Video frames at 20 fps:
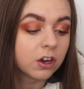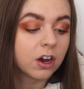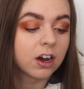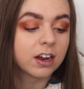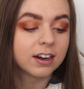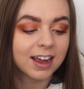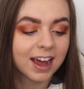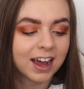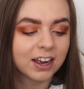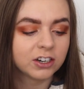
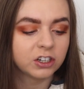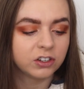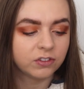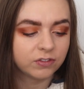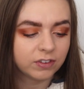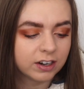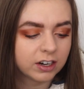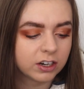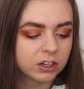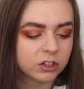non-ashy
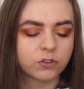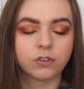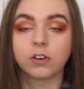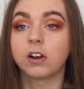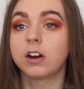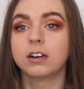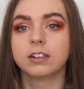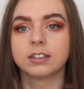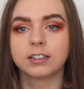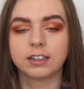finish for
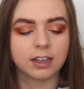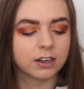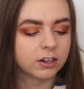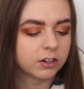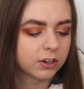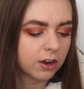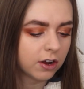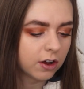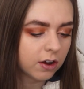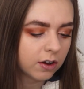all skin
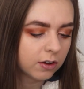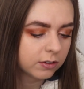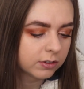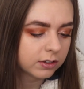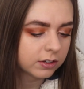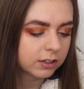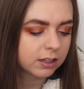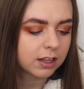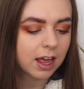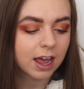tones,